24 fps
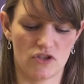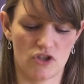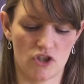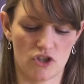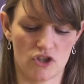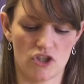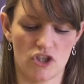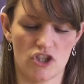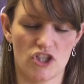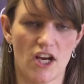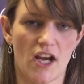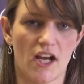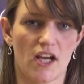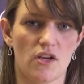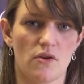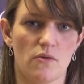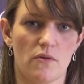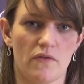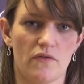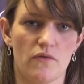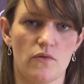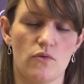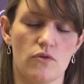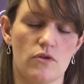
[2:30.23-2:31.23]
just to check
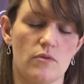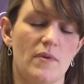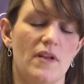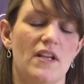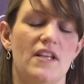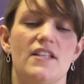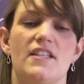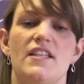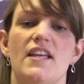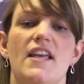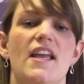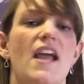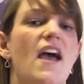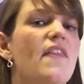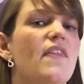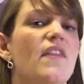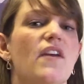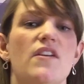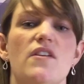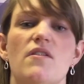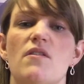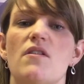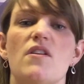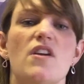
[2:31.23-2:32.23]
your affordability and
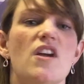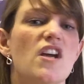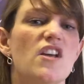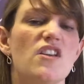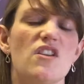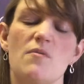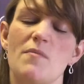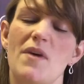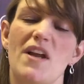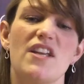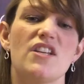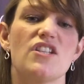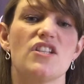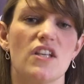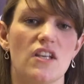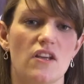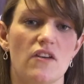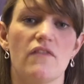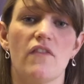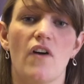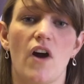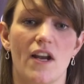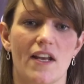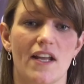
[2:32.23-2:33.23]
that you're managing
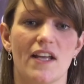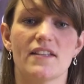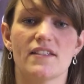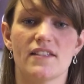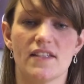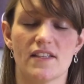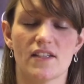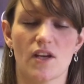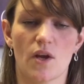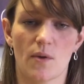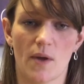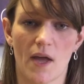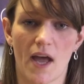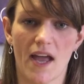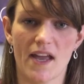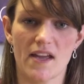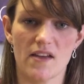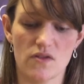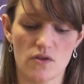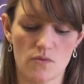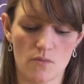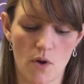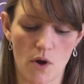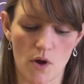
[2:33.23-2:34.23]
your finances okay
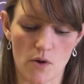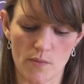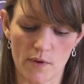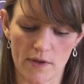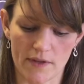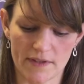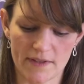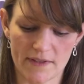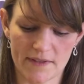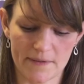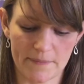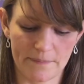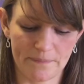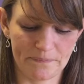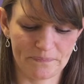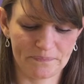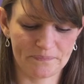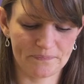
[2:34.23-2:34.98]
at the moment.